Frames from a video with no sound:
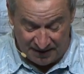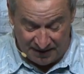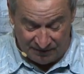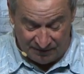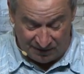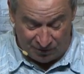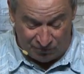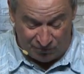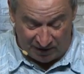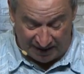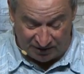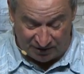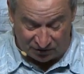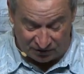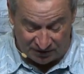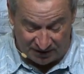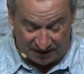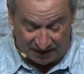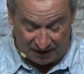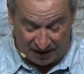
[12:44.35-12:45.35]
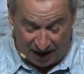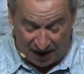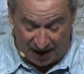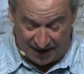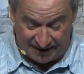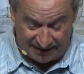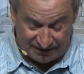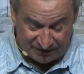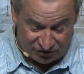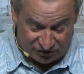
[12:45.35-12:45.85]
Then Rachel said, God
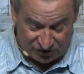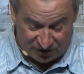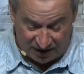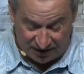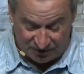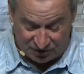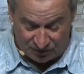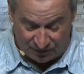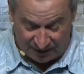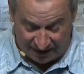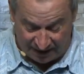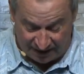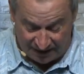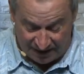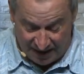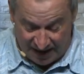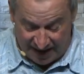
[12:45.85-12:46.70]
has judged me,